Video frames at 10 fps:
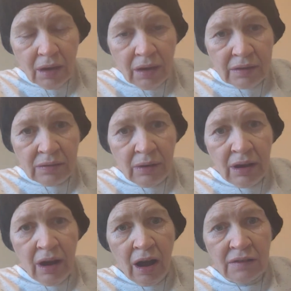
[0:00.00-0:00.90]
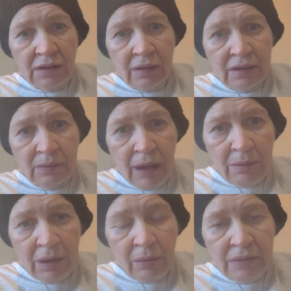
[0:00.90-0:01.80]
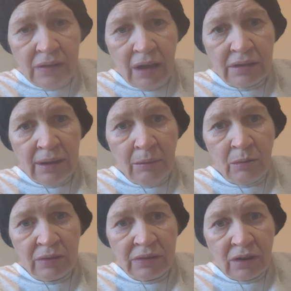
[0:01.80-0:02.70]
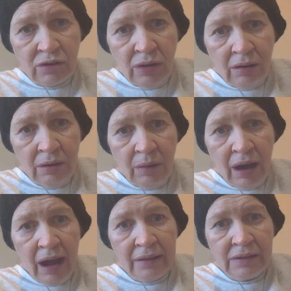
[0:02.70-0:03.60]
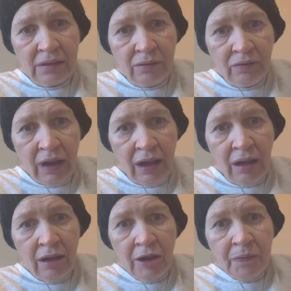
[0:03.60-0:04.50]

It's really hard to explain, but it was like someone was controlling my hands and feet